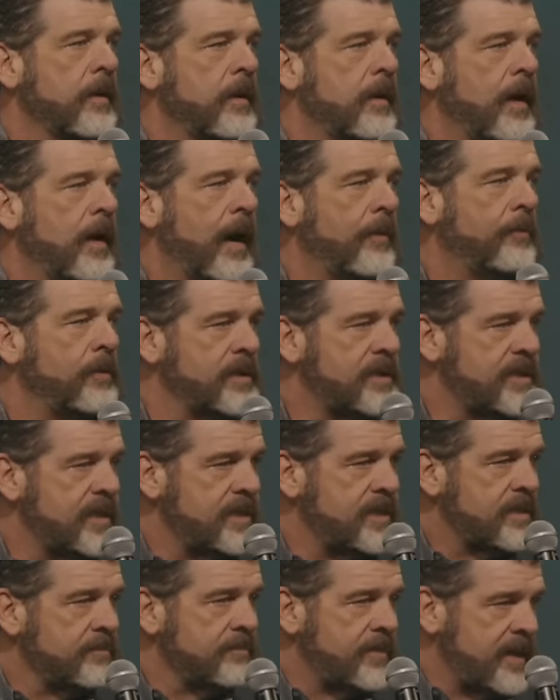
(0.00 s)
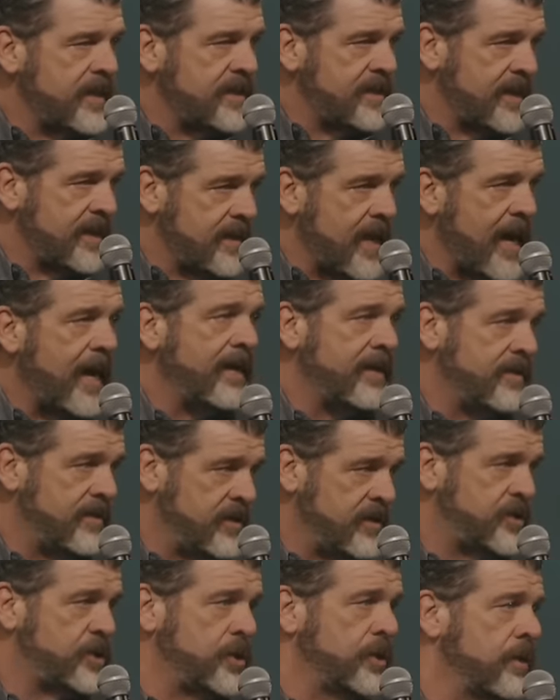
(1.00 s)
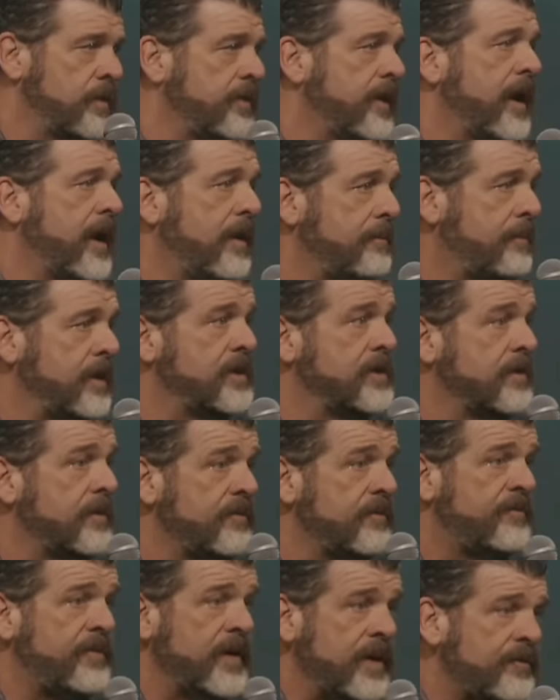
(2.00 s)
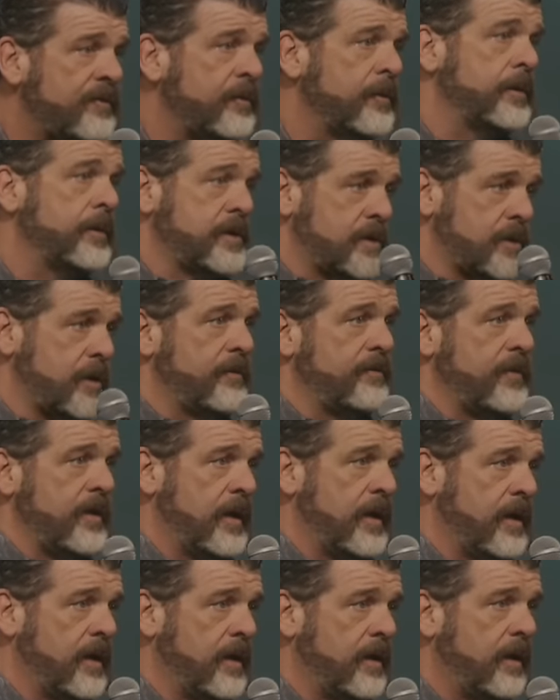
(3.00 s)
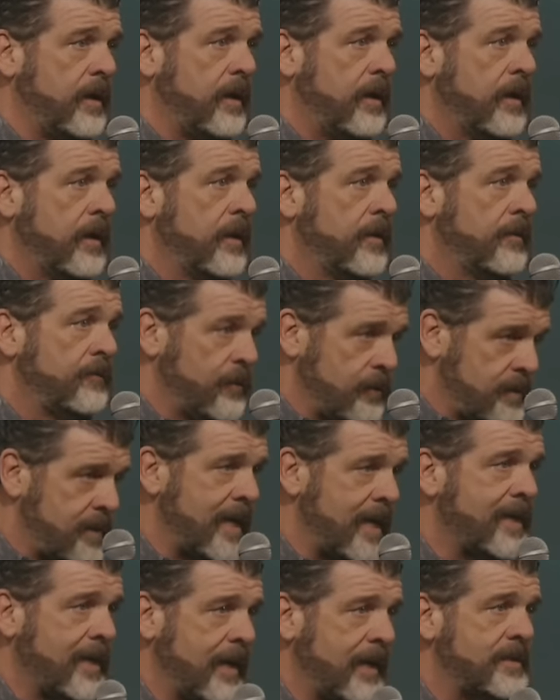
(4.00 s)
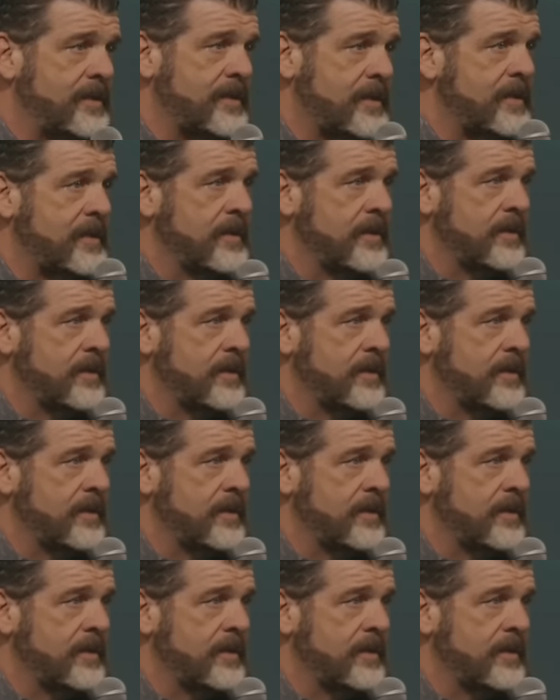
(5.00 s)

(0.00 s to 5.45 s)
I want to see some things ignited this year that I've been faithfully serving in for decades.